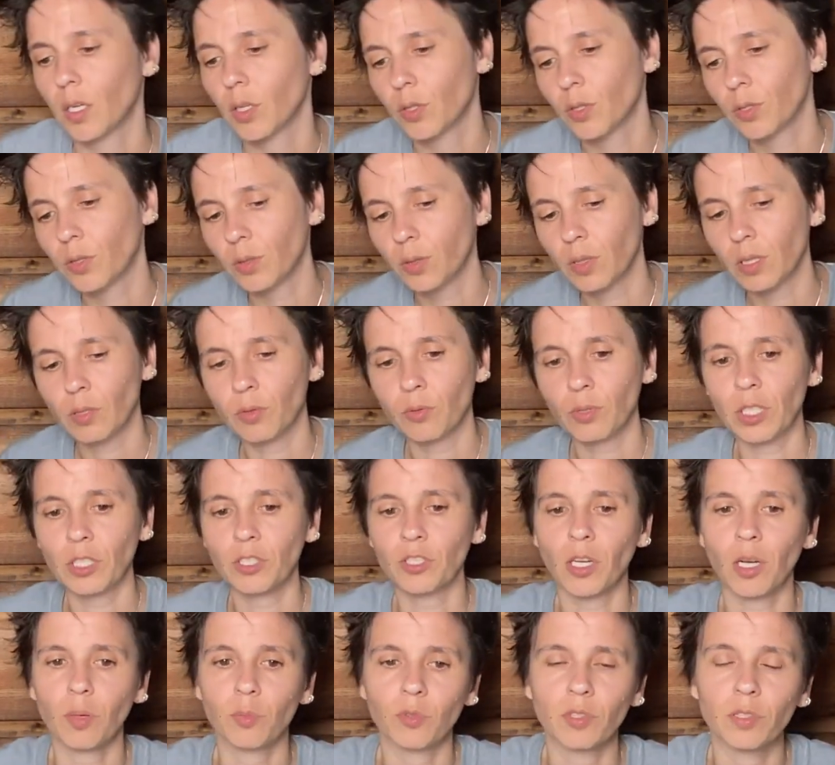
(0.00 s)
You're doing a great
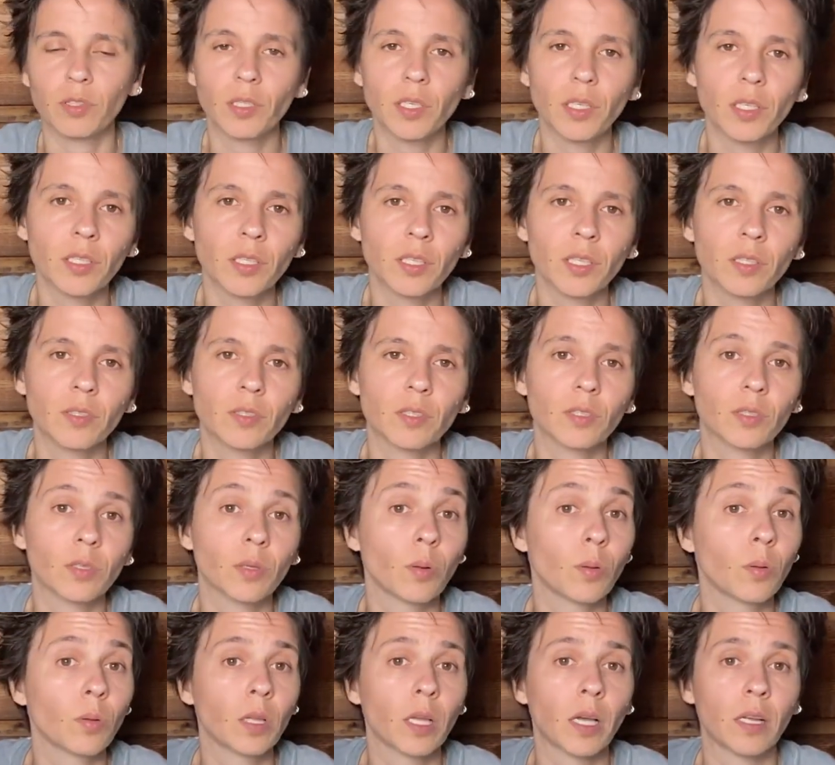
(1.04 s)
job with healing. There's a
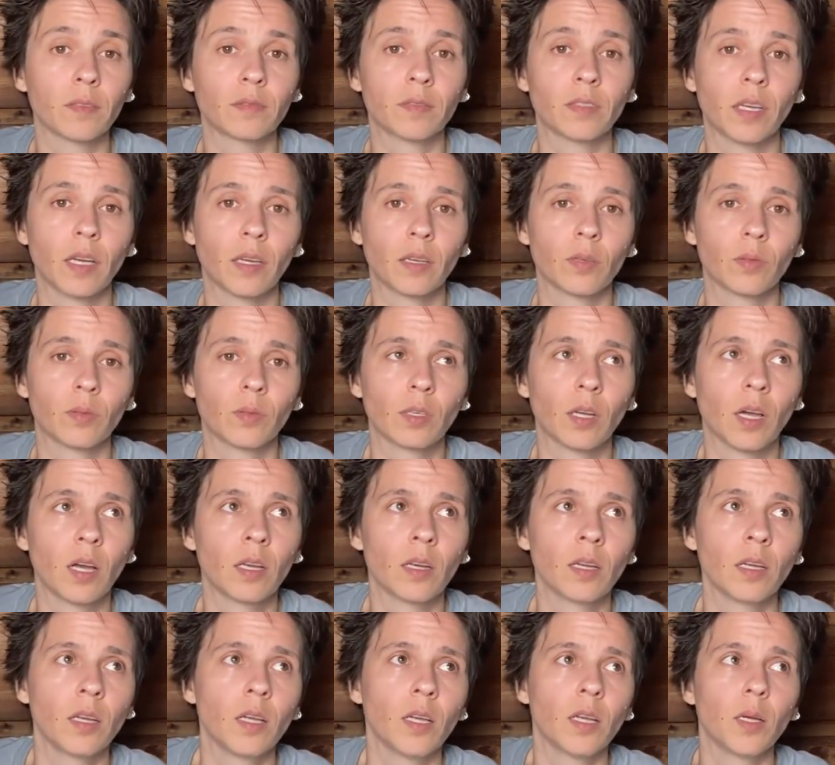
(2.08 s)
whole lot of that going
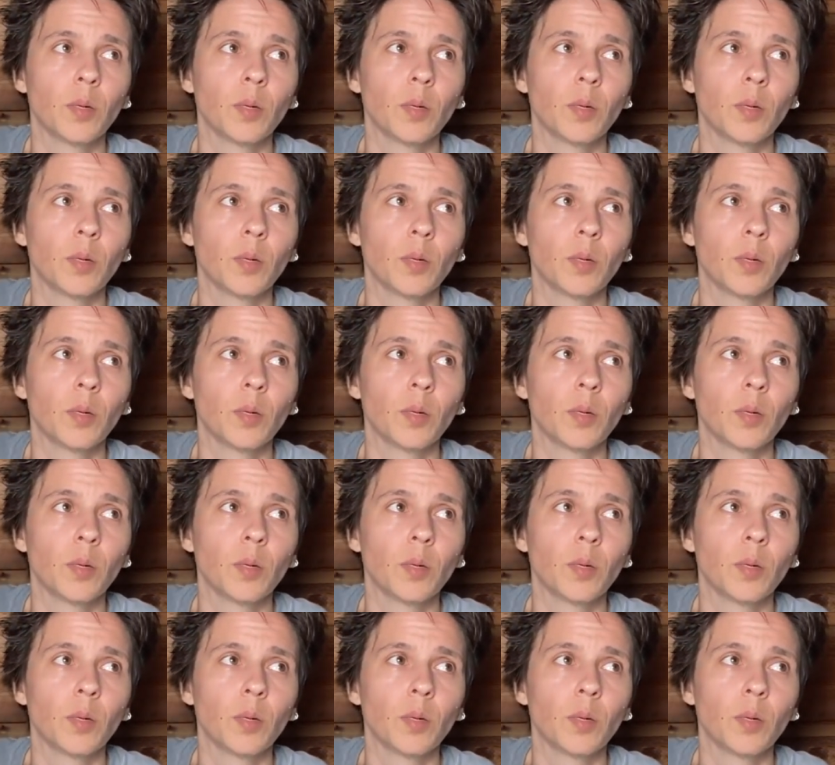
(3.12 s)
on.